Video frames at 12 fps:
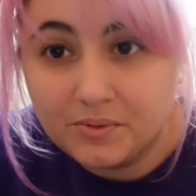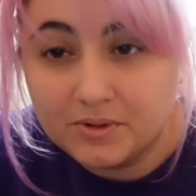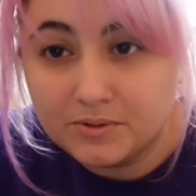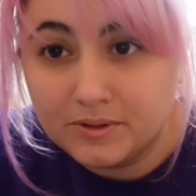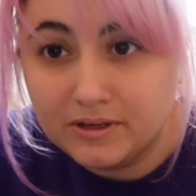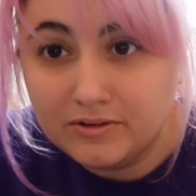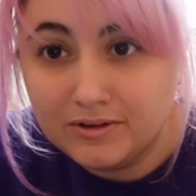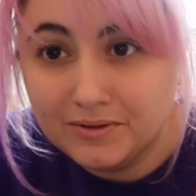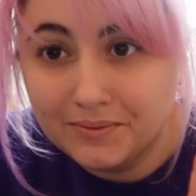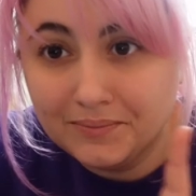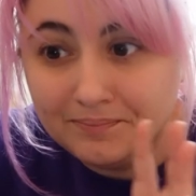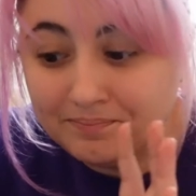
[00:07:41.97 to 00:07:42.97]

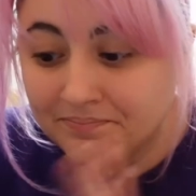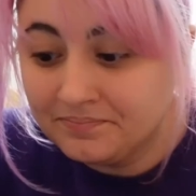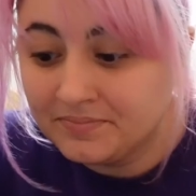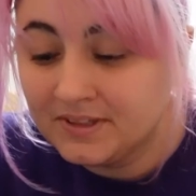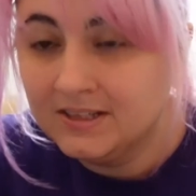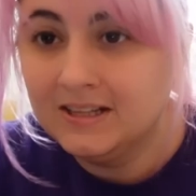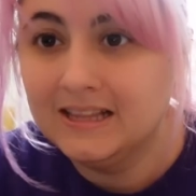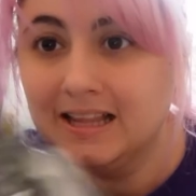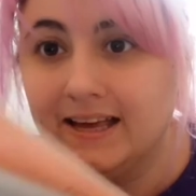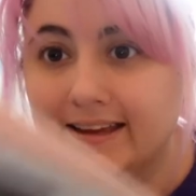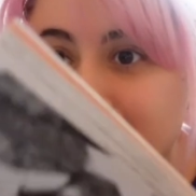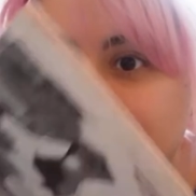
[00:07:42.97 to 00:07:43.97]
122.
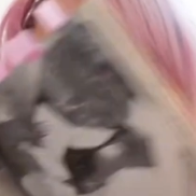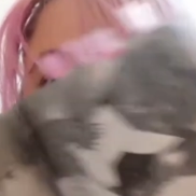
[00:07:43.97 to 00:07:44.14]
Like,